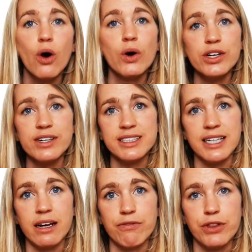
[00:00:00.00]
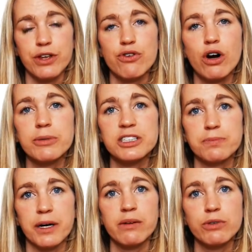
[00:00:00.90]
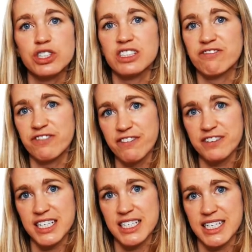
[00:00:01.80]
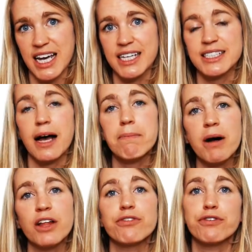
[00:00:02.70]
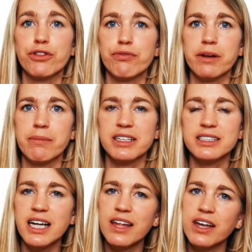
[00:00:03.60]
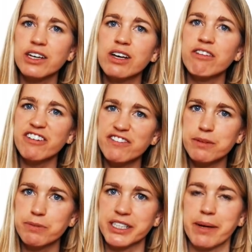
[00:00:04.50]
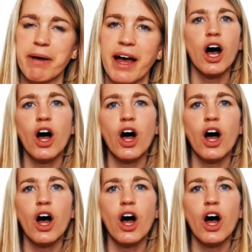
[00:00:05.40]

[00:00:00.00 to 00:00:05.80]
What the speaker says: or you can sign up for the normal sprint, which is 15 days a month for 3 months, and then you get 50% back.